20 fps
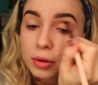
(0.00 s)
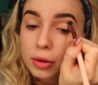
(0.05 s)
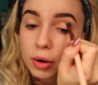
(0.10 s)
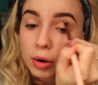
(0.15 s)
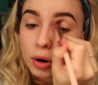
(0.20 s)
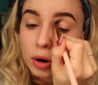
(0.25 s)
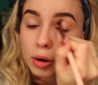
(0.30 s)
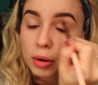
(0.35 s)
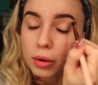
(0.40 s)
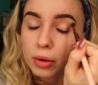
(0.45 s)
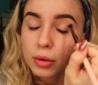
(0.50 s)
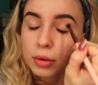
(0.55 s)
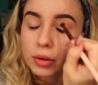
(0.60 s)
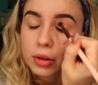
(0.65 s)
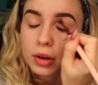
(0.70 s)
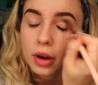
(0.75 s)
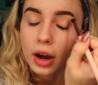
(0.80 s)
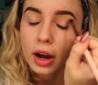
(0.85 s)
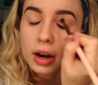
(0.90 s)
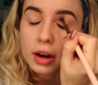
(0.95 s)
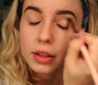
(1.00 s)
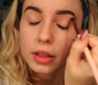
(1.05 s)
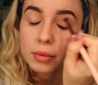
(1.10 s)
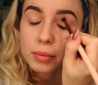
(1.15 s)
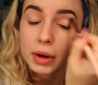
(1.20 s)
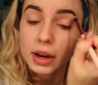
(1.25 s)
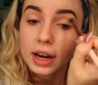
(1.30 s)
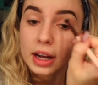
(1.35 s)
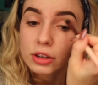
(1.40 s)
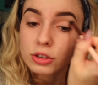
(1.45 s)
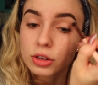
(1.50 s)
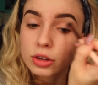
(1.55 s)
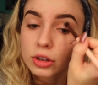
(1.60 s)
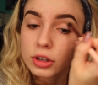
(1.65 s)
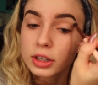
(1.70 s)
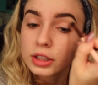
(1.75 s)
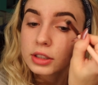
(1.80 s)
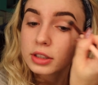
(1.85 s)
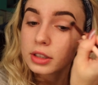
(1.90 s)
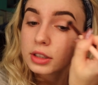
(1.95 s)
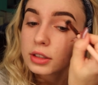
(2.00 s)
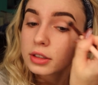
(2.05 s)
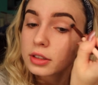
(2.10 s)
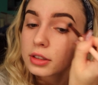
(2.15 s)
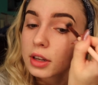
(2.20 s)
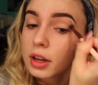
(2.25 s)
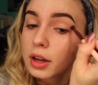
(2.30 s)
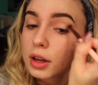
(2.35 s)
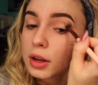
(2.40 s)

or higher than my natural crease is,